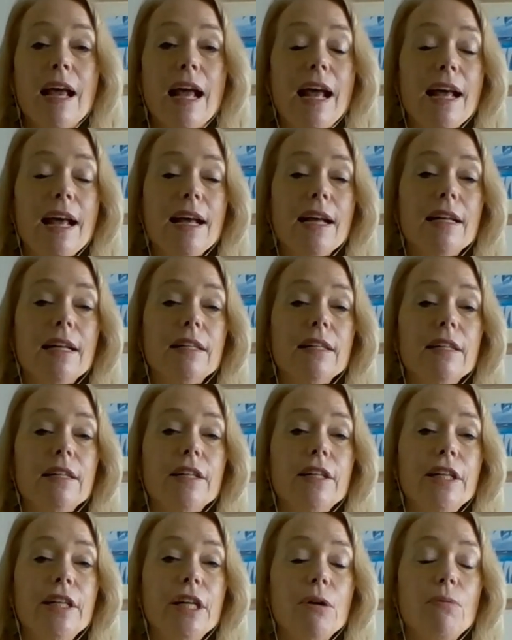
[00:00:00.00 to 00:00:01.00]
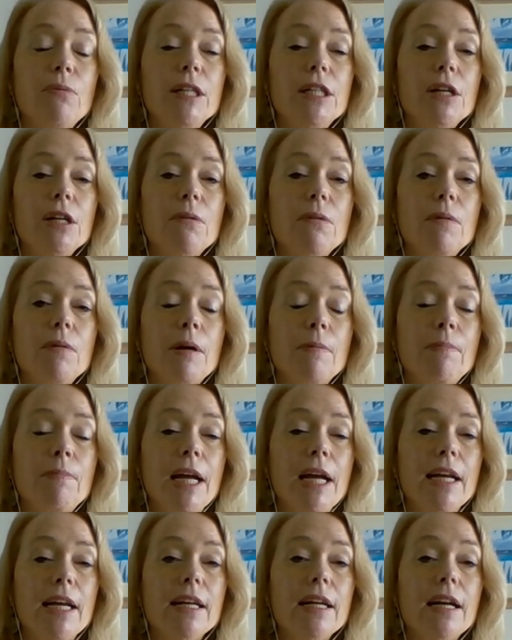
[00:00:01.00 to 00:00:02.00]
and you know, we don't
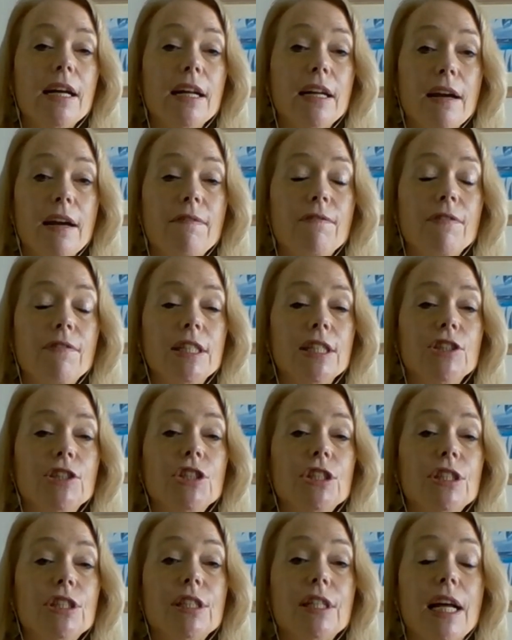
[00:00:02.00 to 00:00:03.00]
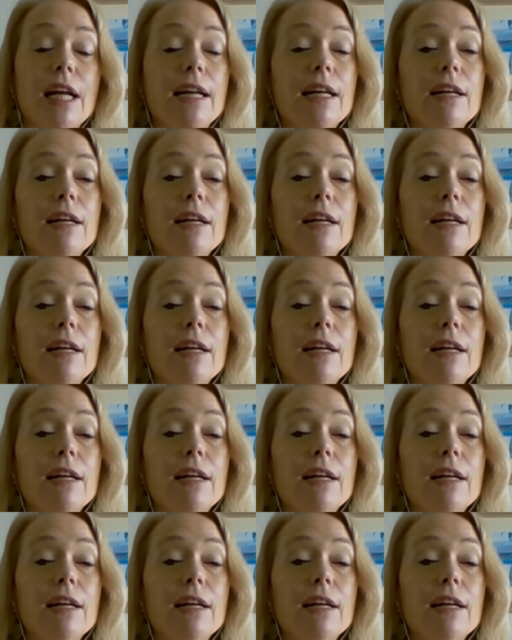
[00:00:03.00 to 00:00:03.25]
pay enough attention to that.